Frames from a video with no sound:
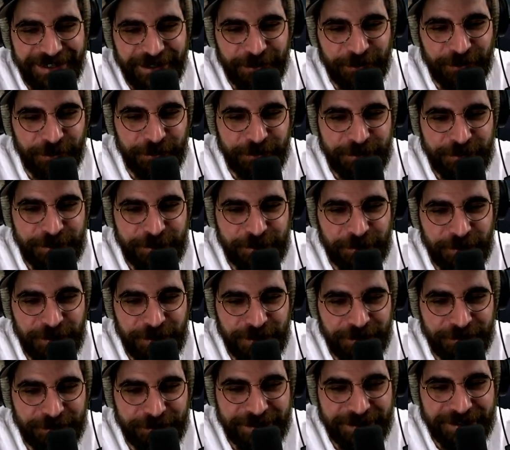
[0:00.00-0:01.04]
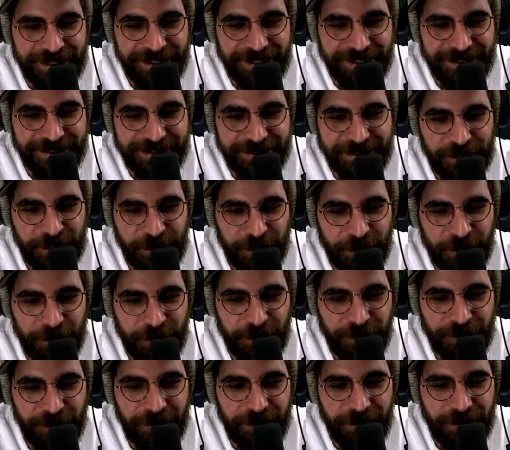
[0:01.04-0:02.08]
Good stream, says
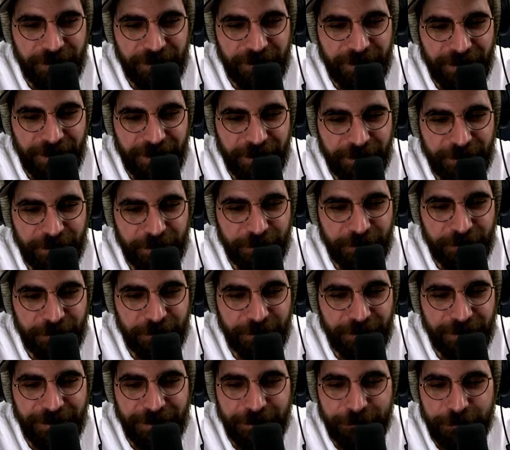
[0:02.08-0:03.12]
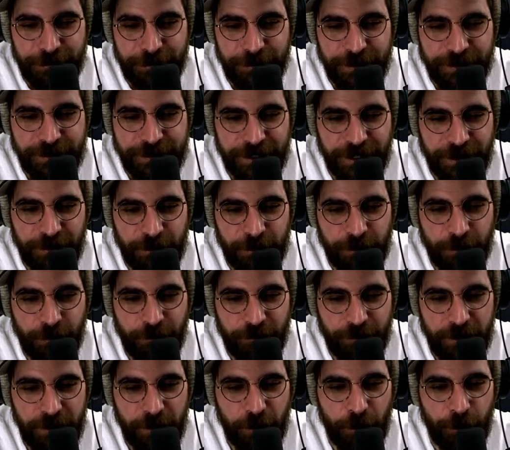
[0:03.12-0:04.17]
Khalil. Thank you. Appreciate you.
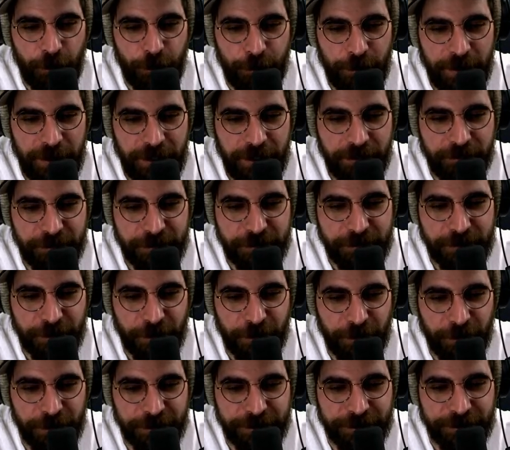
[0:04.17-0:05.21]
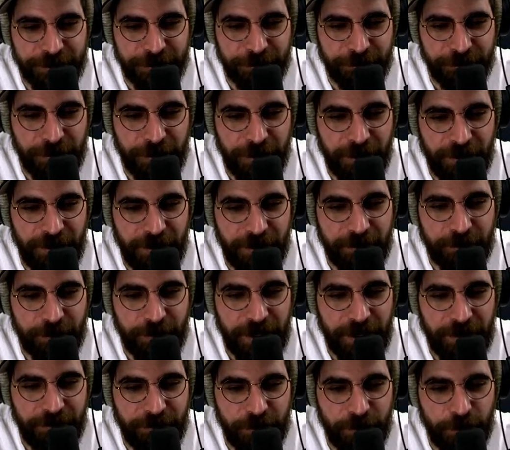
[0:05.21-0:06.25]
VO memes, awesome to
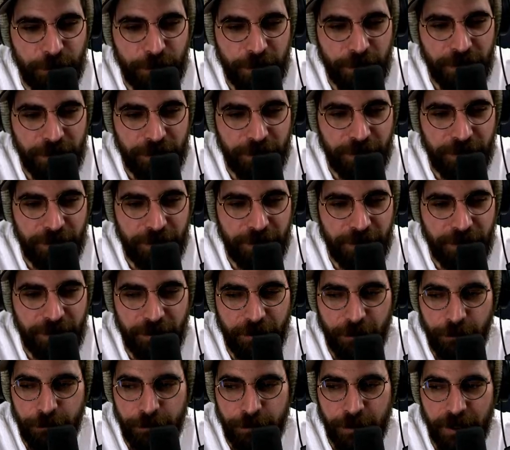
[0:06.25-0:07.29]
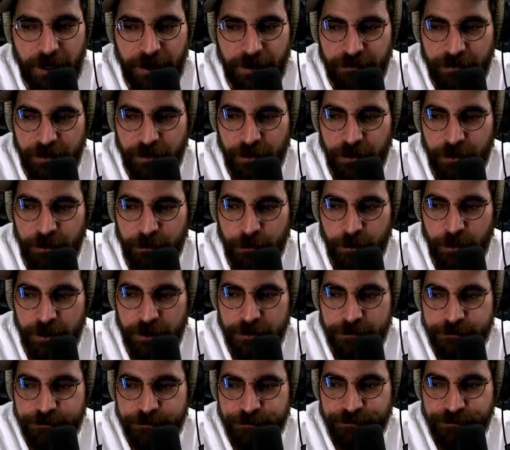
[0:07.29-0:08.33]
have you here. Hope you have a good one.